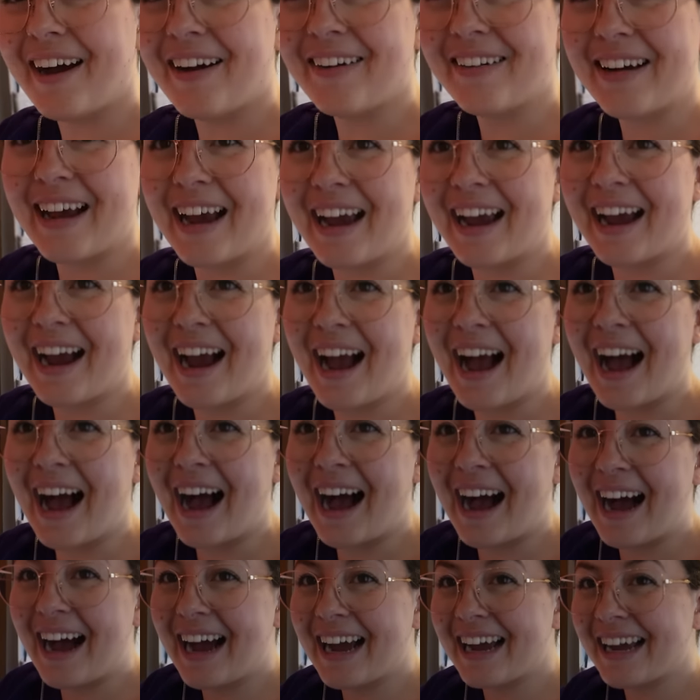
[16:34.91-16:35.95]
Okay,
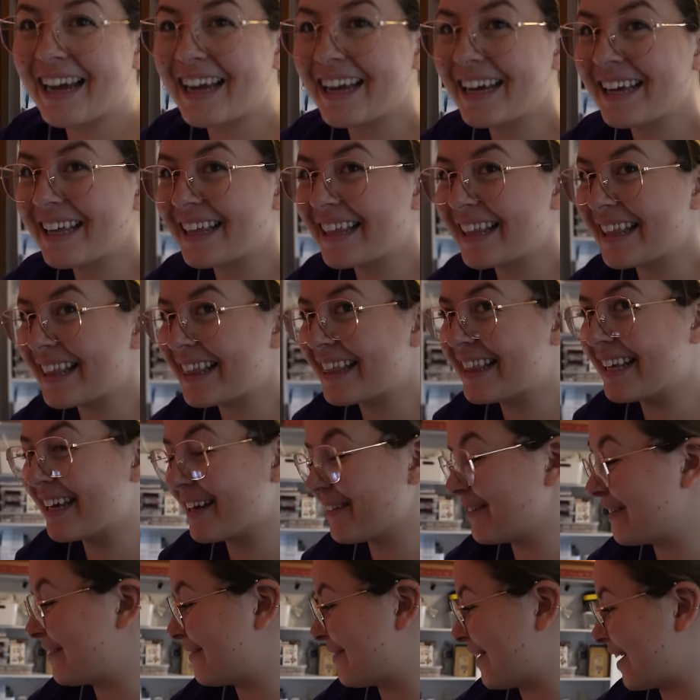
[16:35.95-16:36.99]
I
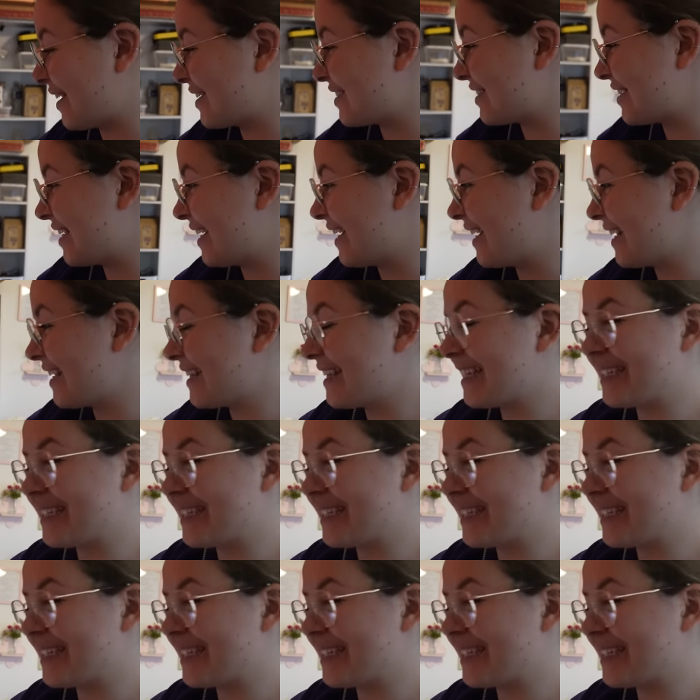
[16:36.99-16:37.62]
think we fixed it.